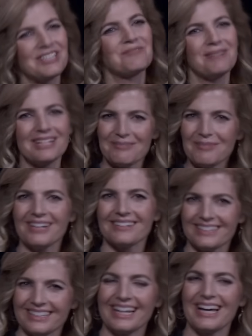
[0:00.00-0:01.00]
pretty
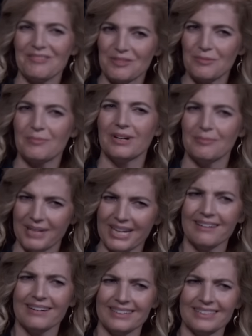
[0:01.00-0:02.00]
embarrassing to have a
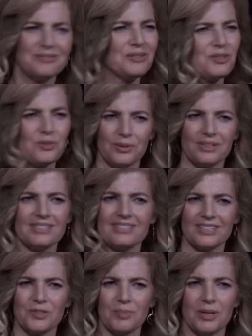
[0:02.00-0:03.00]
parent who enjoys
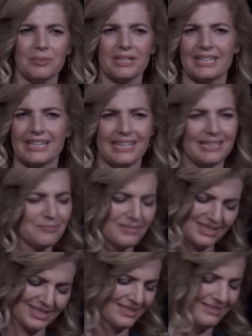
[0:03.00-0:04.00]
such public
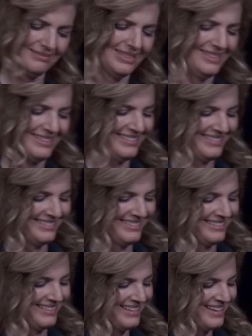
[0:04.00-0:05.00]
games.
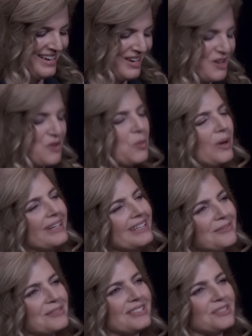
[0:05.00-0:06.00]
When
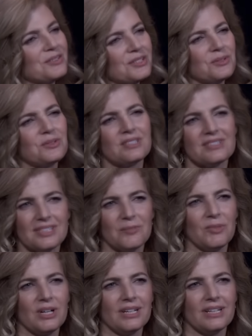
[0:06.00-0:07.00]
he was introduced to
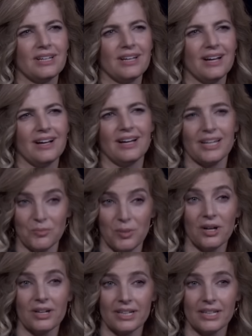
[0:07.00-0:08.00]
someone at a
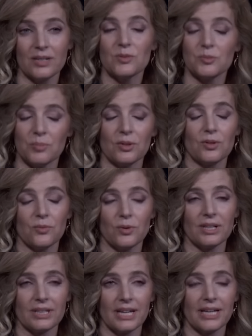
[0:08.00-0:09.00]
party who spoke a
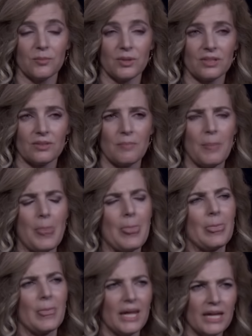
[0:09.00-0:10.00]
foreign language,
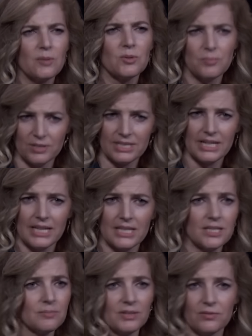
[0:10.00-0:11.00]
he would pretend
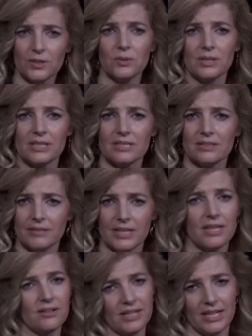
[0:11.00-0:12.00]
to be fluent in
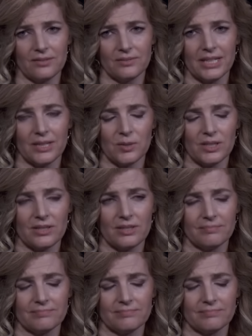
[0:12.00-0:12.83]
their native language.